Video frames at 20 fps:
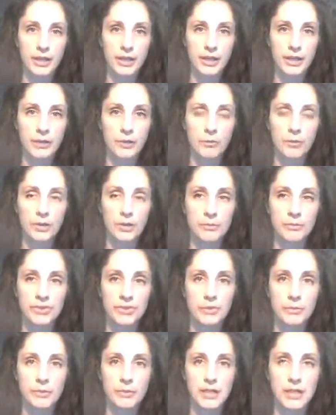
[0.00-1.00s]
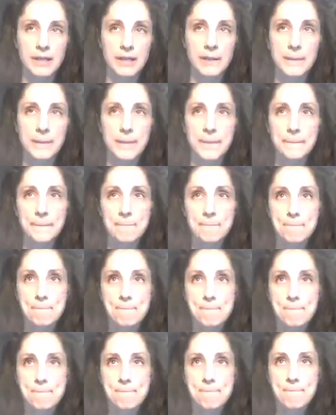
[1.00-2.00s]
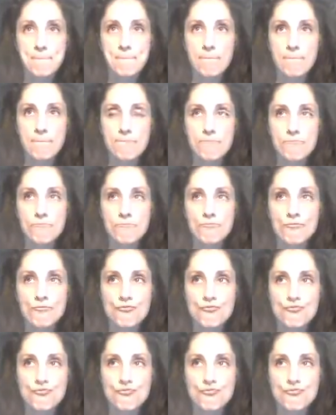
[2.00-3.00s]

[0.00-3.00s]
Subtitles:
And I don't want them to be, mm,